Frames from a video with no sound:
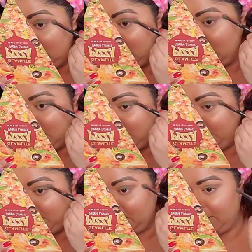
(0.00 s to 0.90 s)

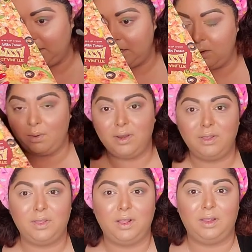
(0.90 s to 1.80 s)
complaining or
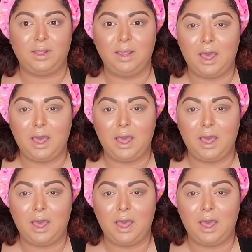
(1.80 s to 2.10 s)
anything like that.